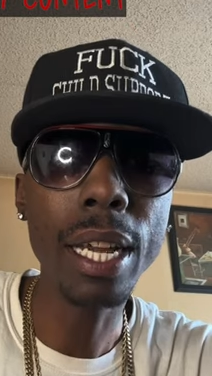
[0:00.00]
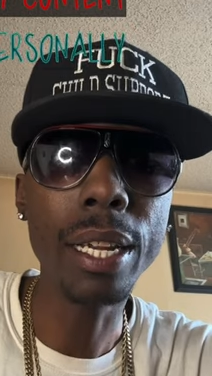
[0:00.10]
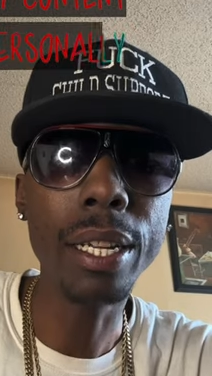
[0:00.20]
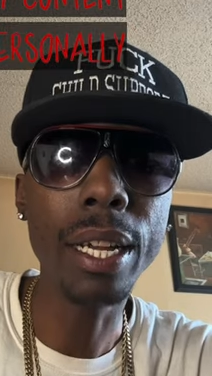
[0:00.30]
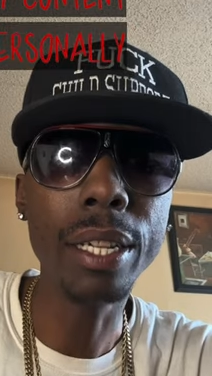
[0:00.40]

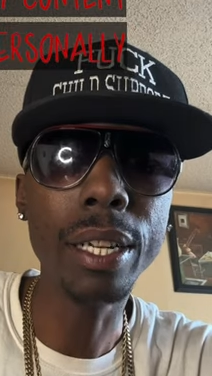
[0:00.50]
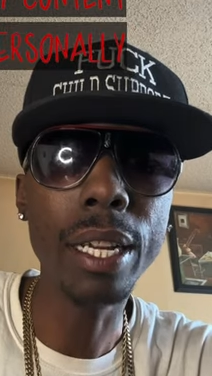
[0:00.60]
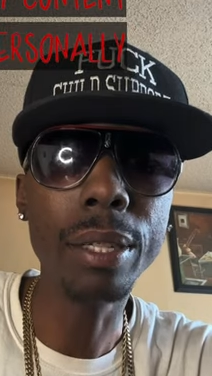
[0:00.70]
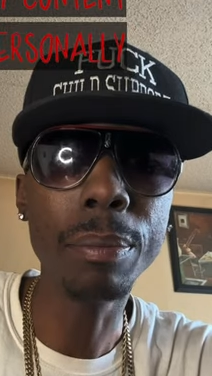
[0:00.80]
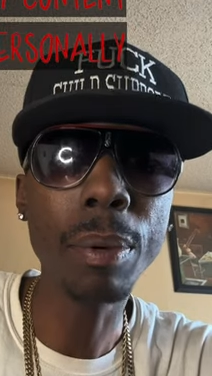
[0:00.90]

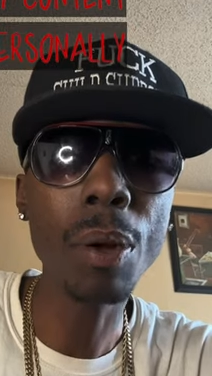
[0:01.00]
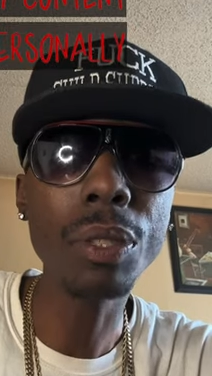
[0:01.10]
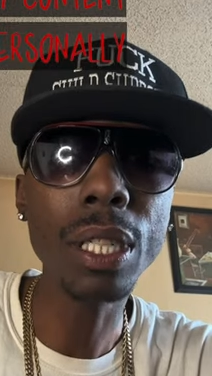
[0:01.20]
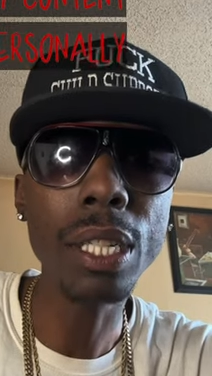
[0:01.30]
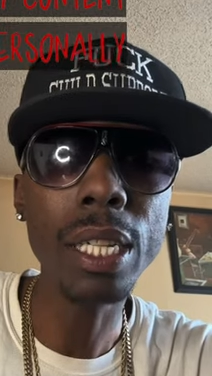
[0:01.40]
and
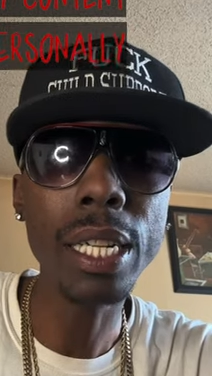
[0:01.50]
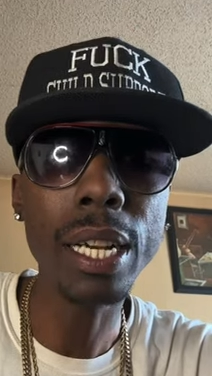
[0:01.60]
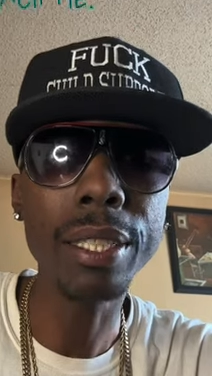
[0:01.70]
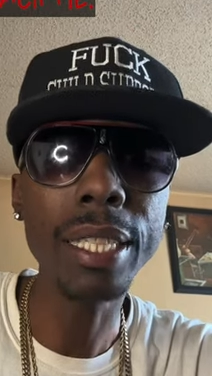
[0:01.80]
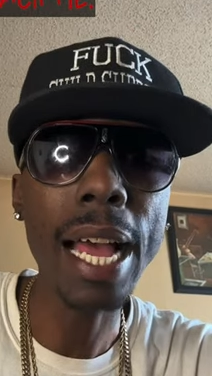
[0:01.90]
personally
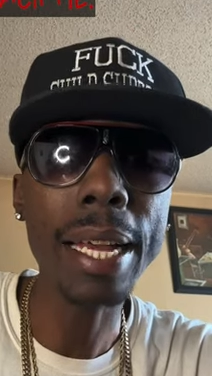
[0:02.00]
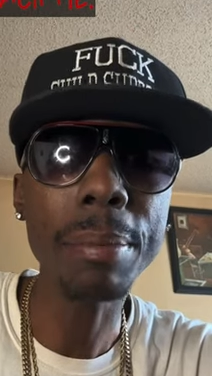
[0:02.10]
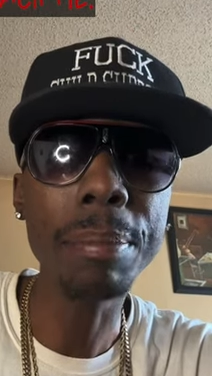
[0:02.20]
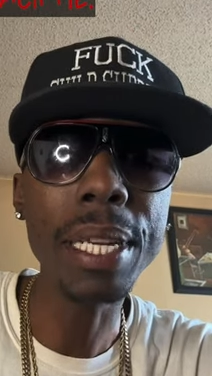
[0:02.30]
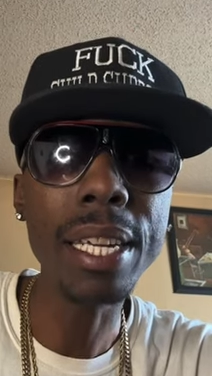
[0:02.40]

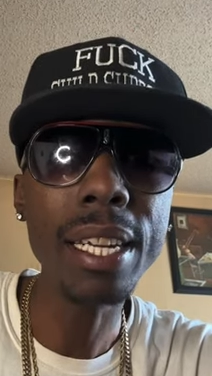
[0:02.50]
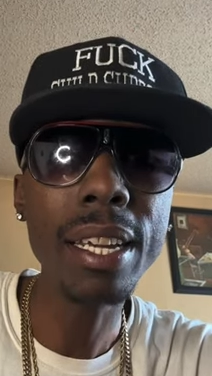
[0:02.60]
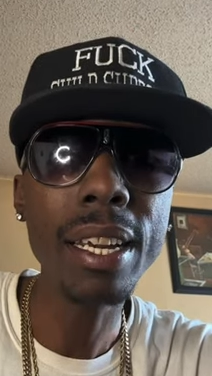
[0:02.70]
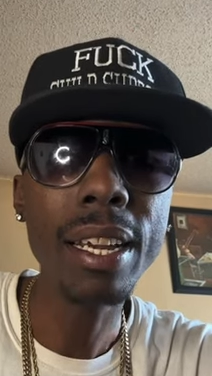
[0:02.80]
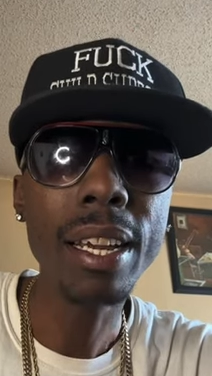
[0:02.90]
attack me
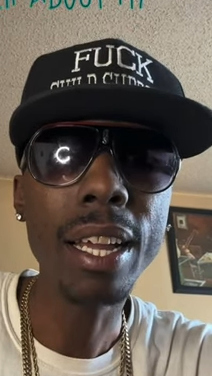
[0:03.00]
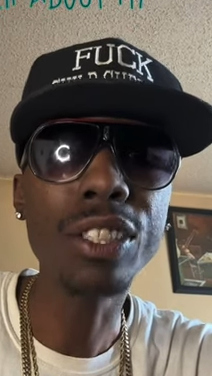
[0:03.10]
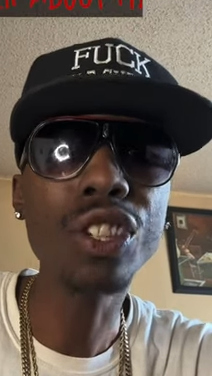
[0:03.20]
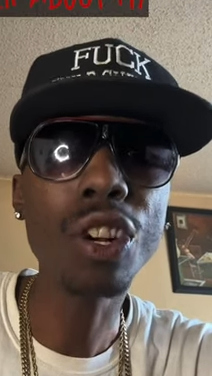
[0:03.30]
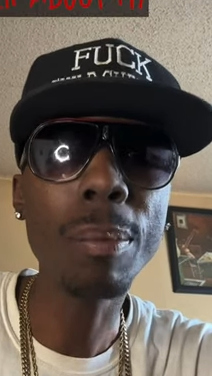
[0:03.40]

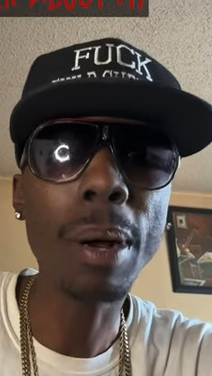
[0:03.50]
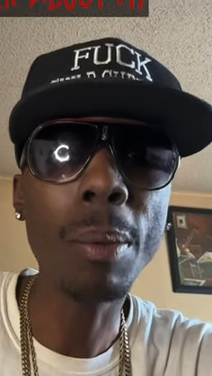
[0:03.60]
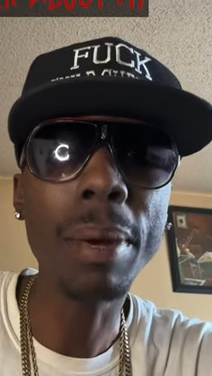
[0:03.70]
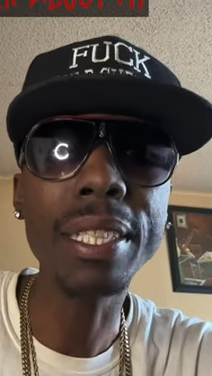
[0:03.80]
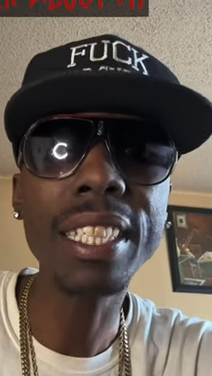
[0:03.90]
and talk
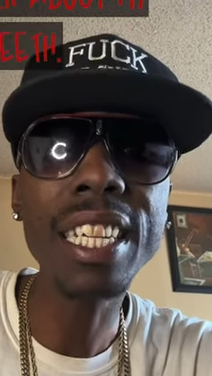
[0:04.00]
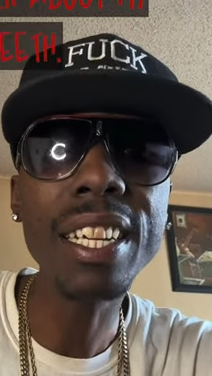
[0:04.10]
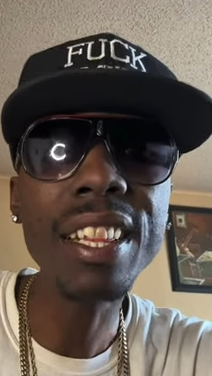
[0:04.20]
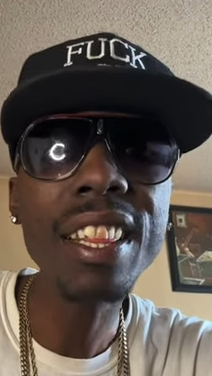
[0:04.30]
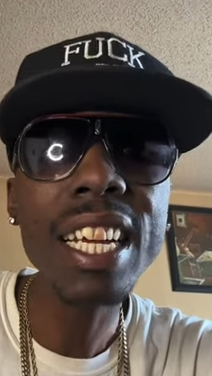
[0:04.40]
about my teeth.